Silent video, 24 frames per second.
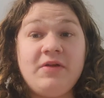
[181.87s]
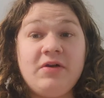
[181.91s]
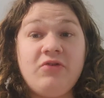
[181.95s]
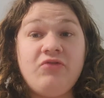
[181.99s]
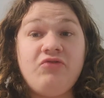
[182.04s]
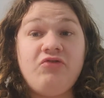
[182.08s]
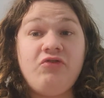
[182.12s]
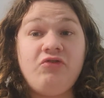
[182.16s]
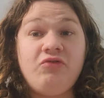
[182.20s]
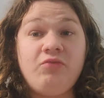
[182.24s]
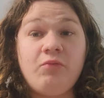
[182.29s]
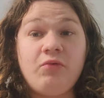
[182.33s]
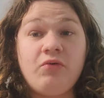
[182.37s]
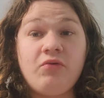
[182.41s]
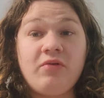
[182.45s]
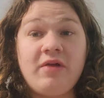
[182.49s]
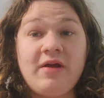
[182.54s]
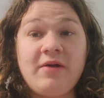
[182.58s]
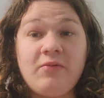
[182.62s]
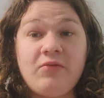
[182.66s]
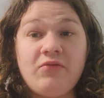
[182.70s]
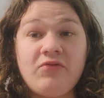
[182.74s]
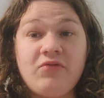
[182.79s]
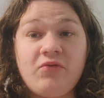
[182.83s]
I'm gonna choose a more
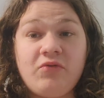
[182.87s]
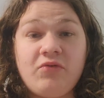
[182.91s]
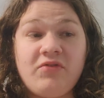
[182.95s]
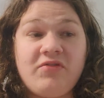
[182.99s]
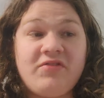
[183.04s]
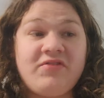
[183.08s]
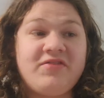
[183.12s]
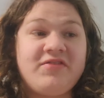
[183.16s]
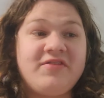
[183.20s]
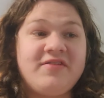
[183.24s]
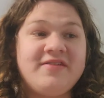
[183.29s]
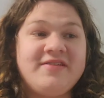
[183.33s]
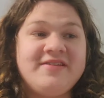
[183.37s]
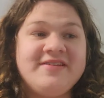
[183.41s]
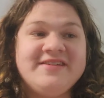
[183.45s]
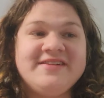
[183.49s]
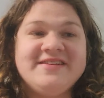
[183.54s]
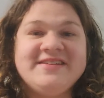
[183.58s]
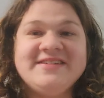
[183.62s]
reliable source.